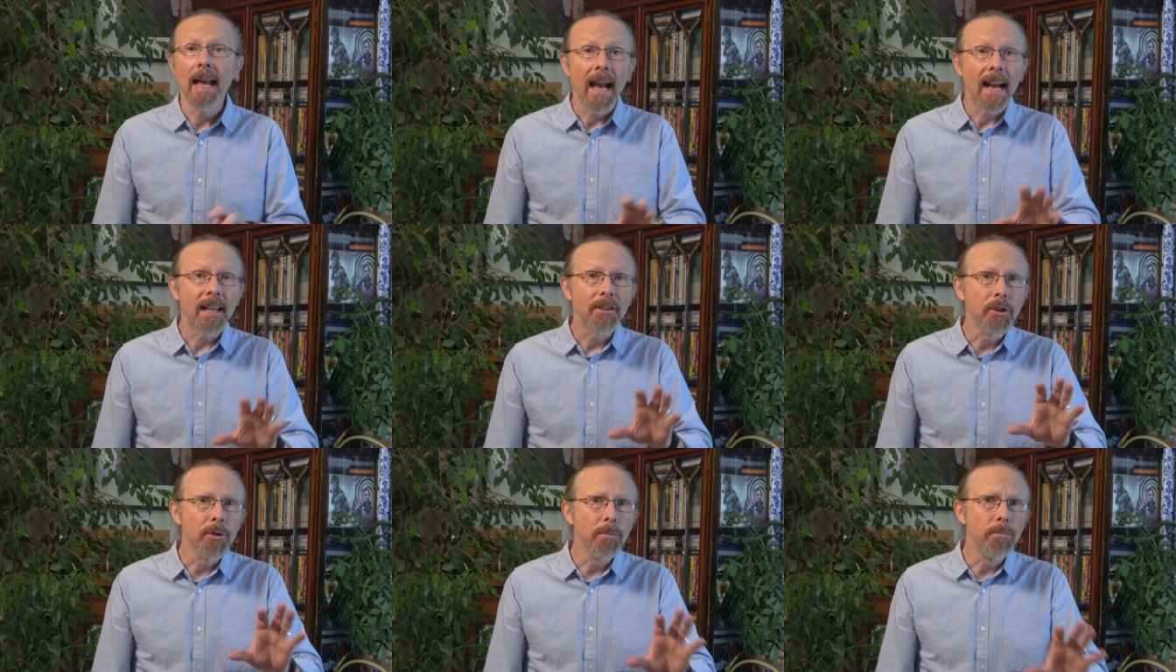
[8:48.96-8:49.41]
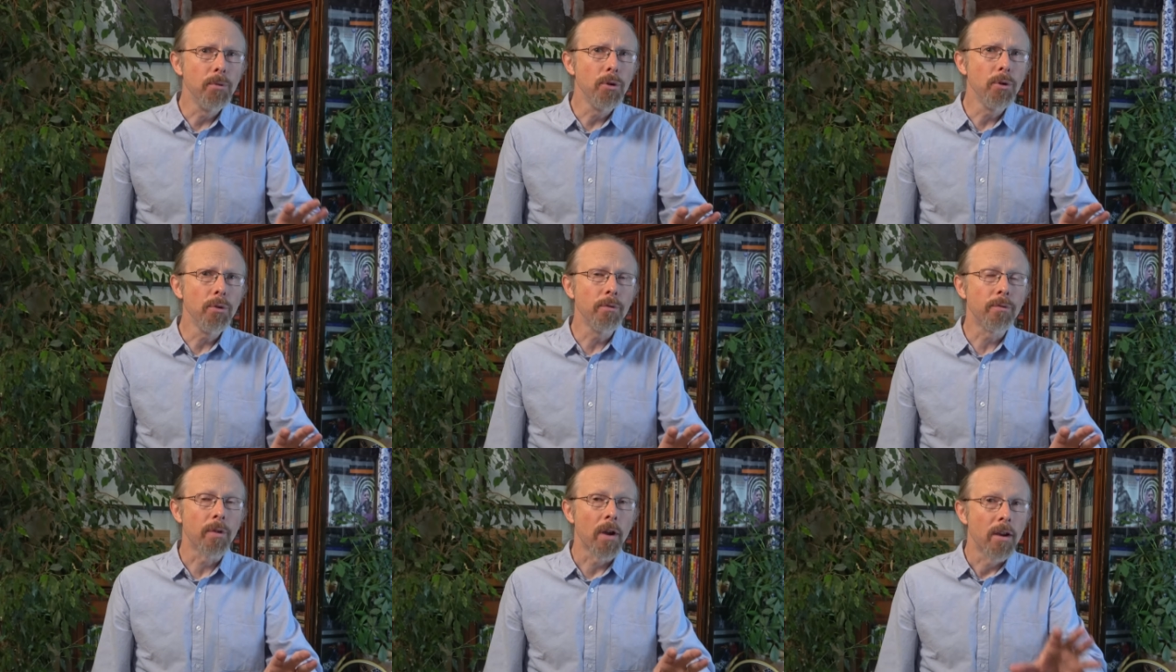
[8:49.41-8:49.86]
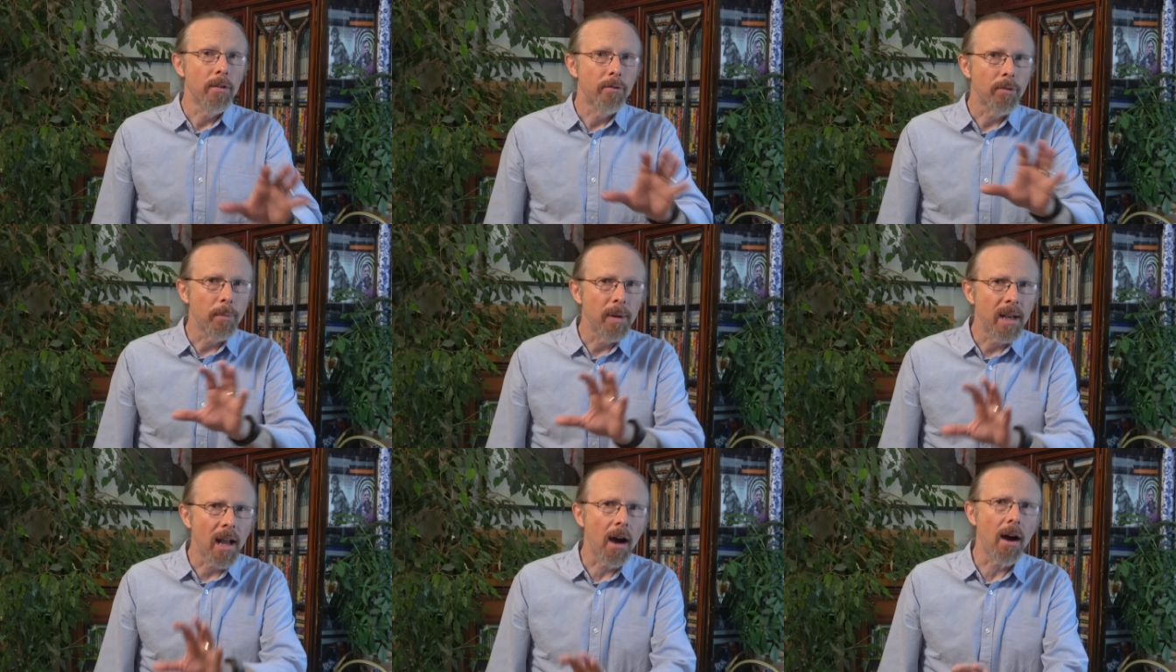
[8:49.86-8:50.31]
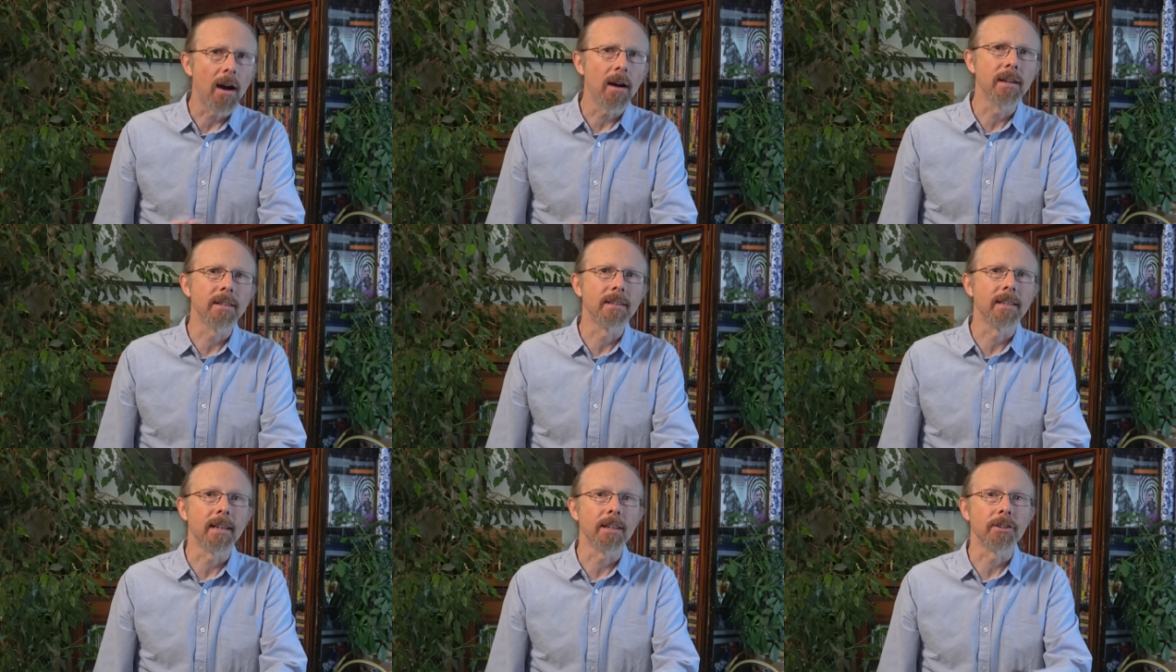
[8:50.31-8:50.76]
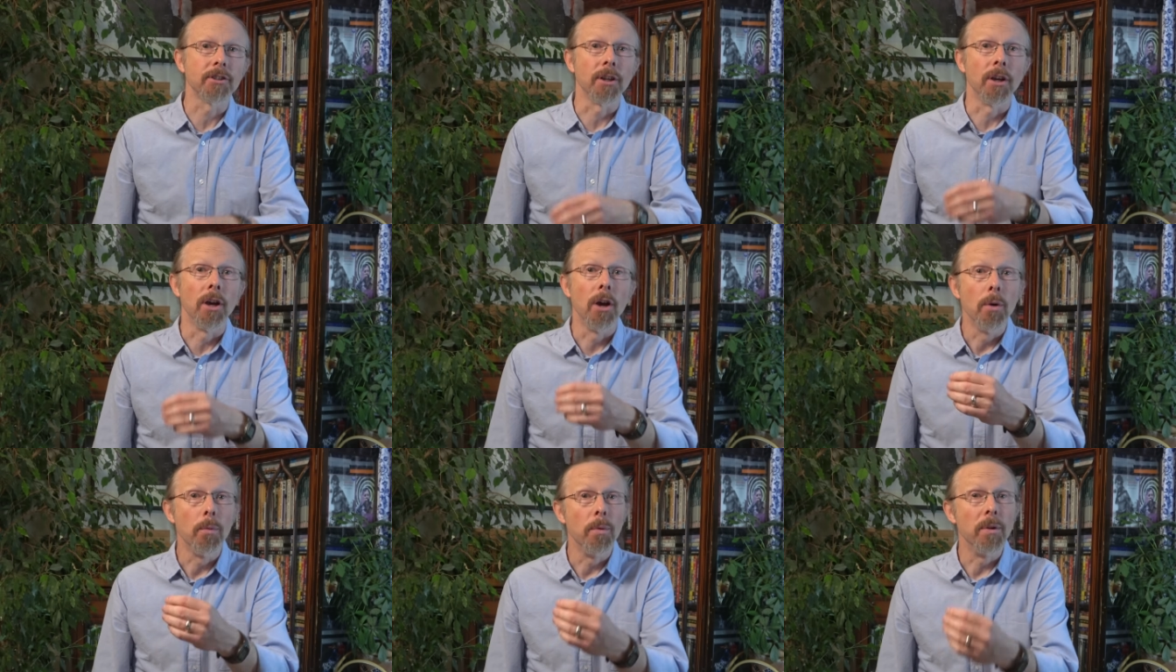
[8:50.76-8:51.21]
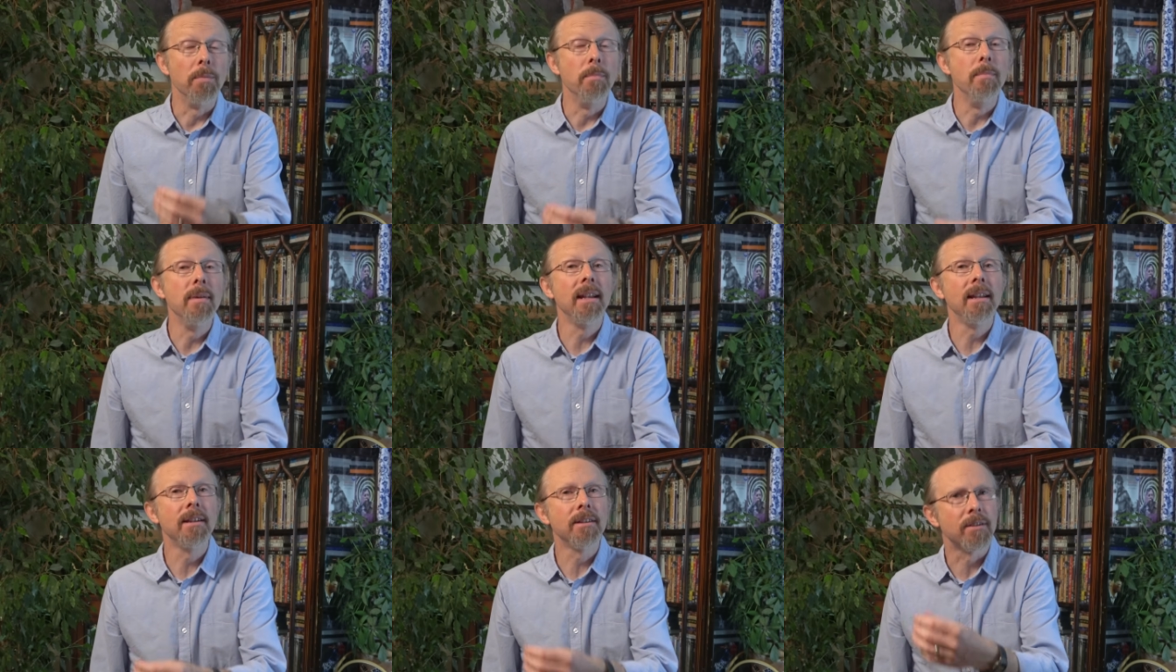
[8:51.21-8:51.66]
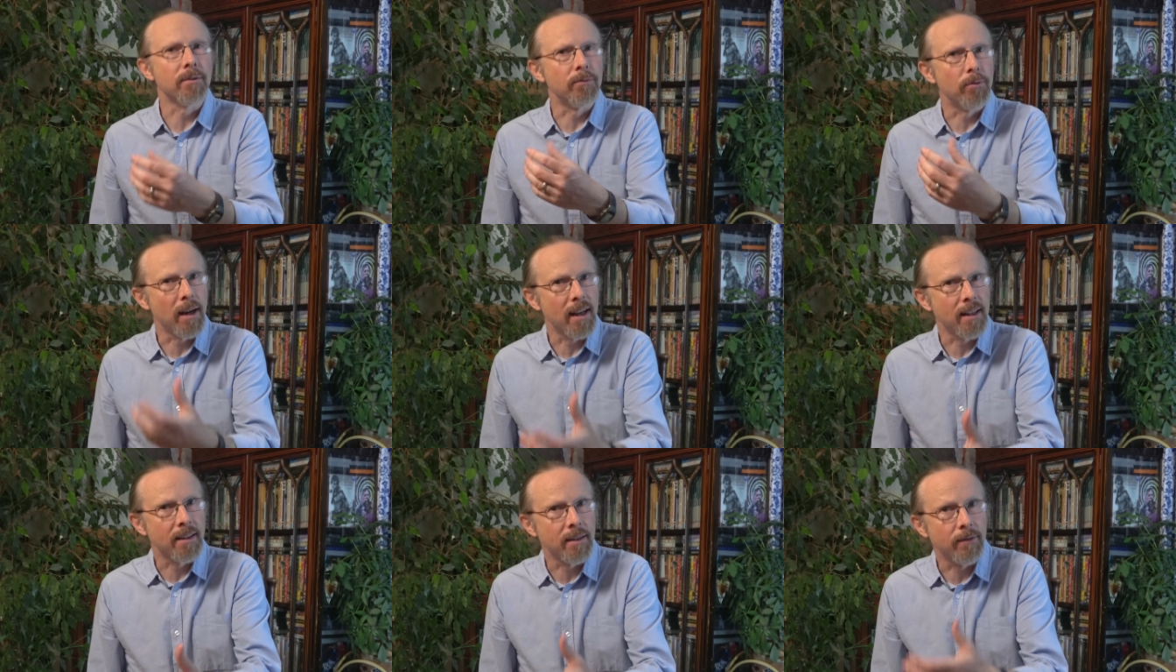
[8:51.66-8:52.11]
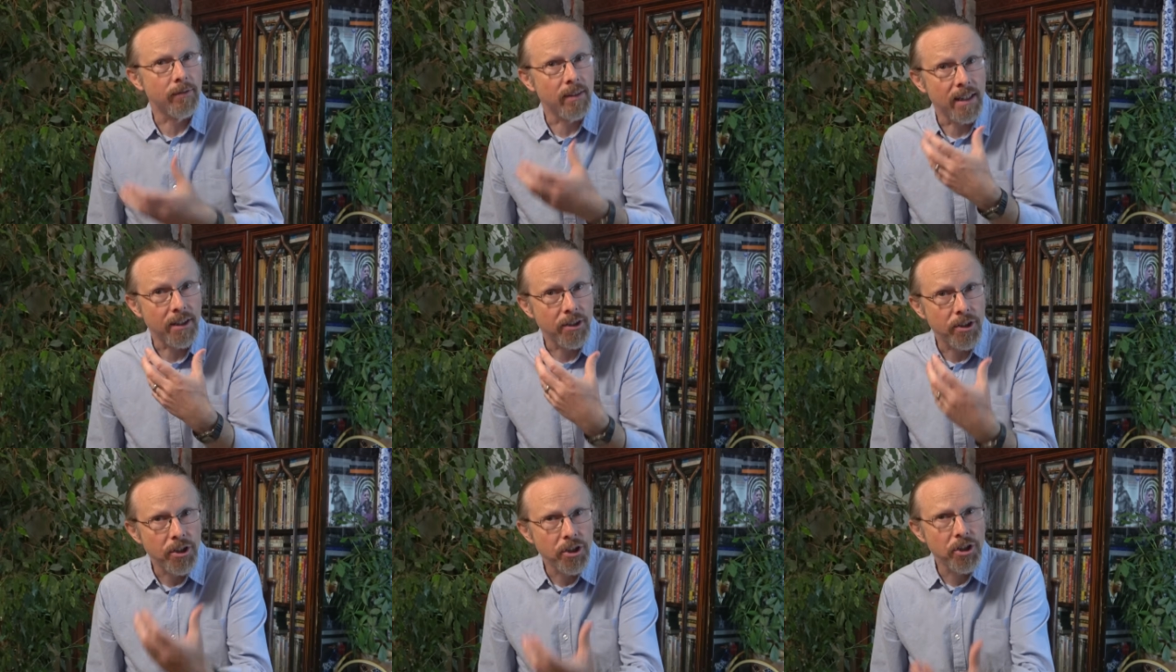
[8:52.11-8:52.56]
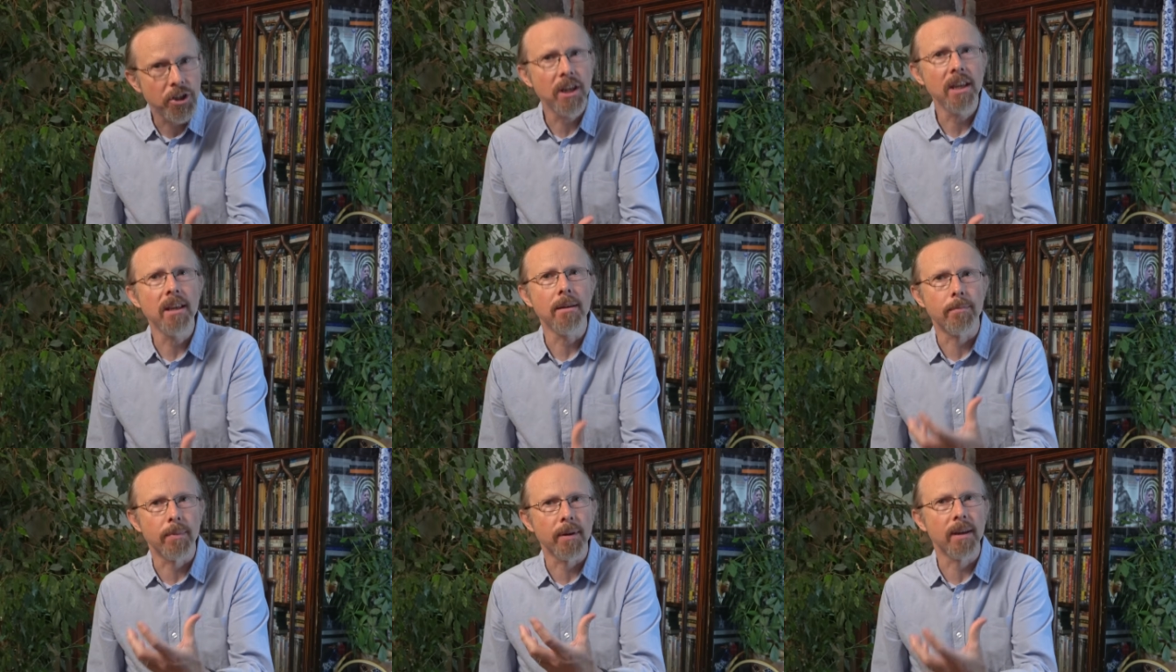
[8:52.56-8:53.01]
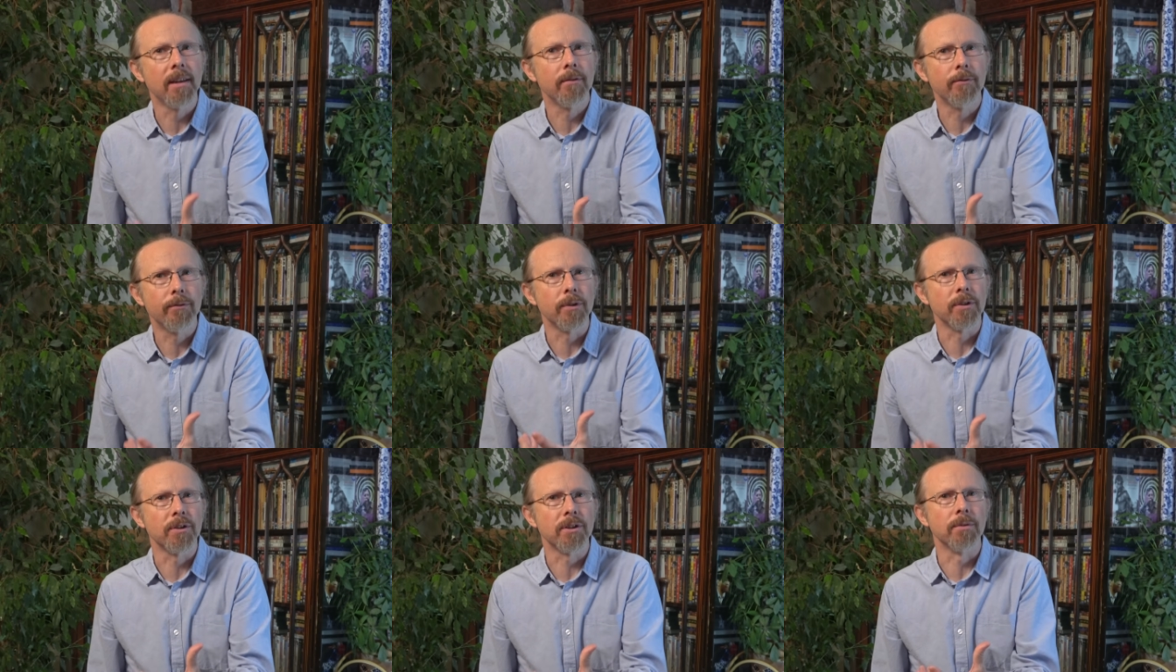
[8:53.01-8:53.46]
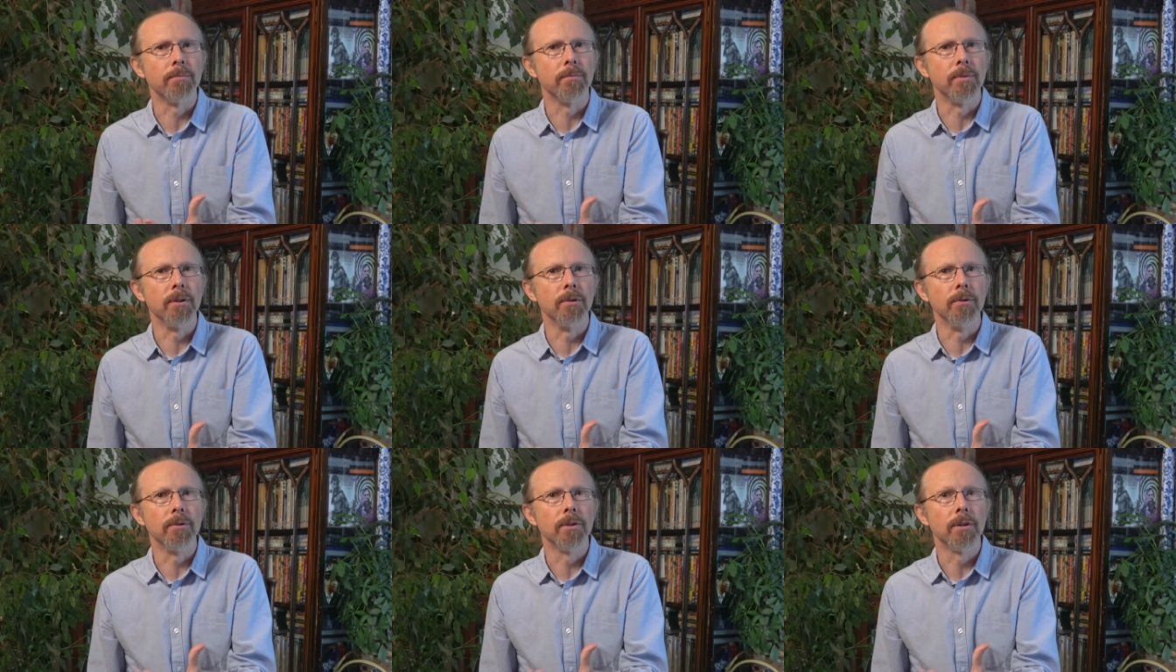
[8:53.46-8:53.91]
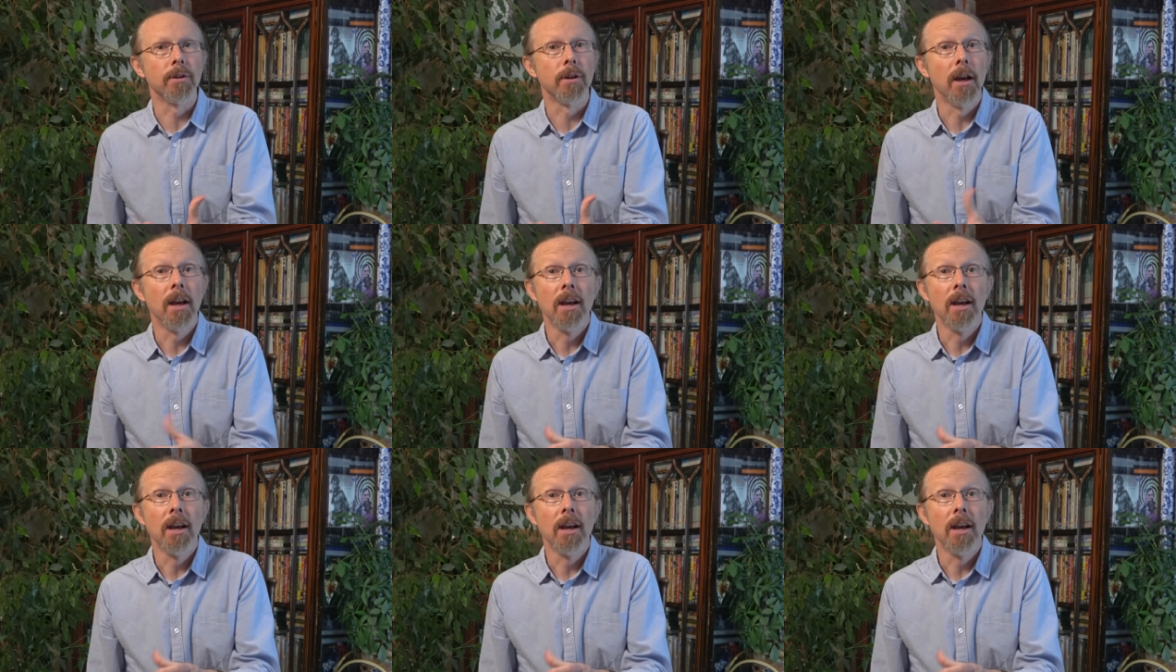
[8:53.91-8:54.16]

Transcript: As you move from an architecture with millions of relatively cheap inference compute